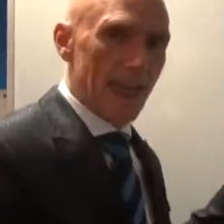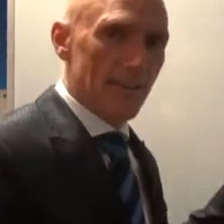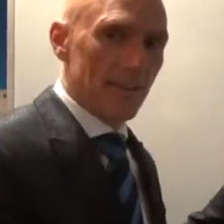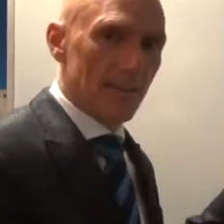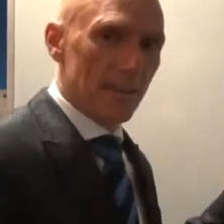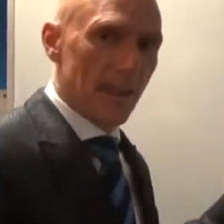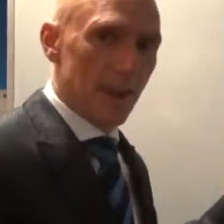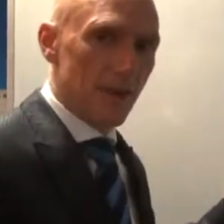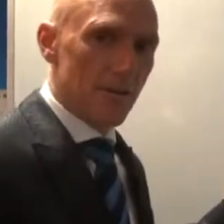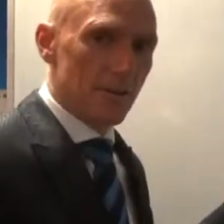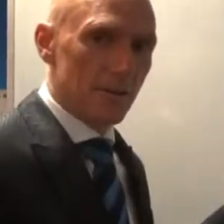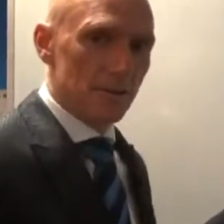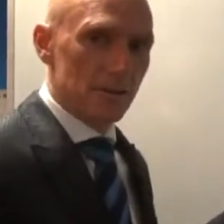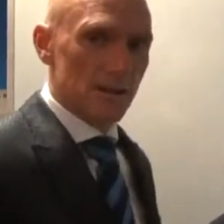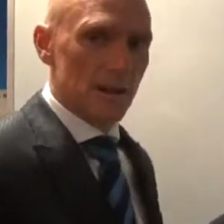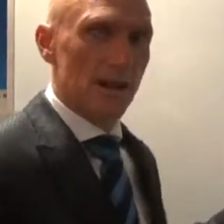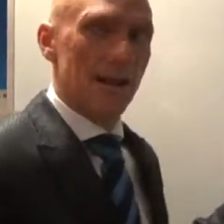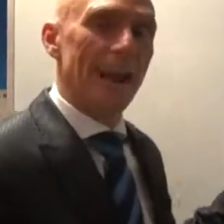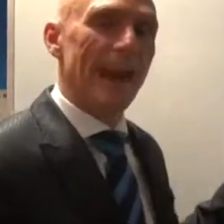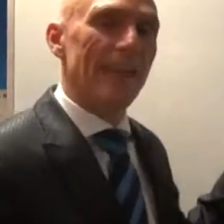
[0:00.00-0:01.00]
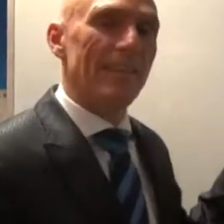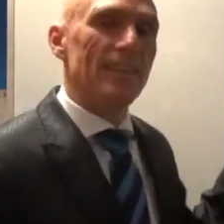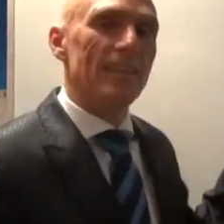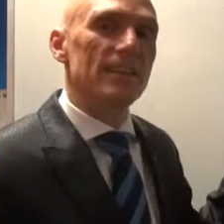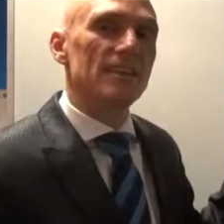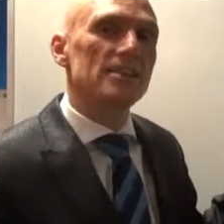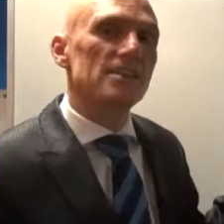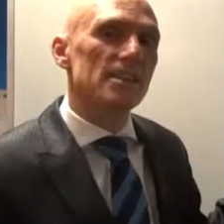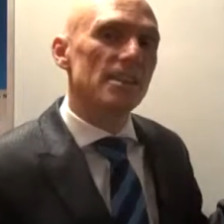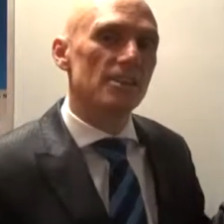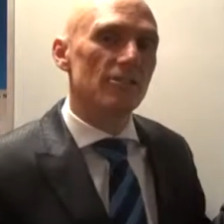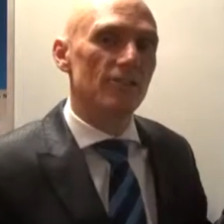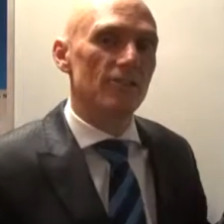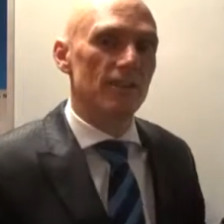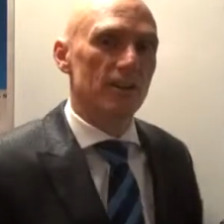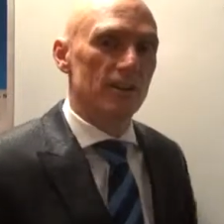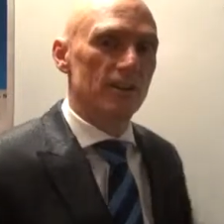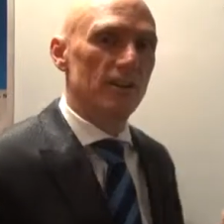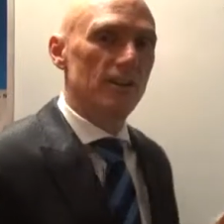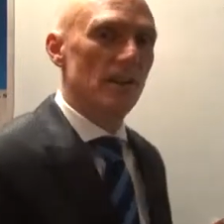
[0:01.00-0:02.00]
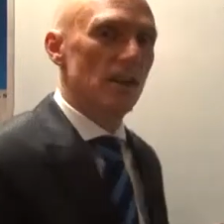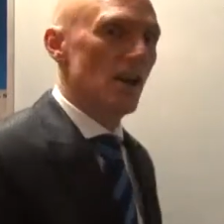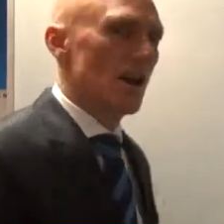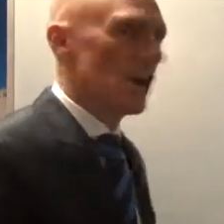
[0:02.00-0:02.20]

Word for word: and the character and the integrity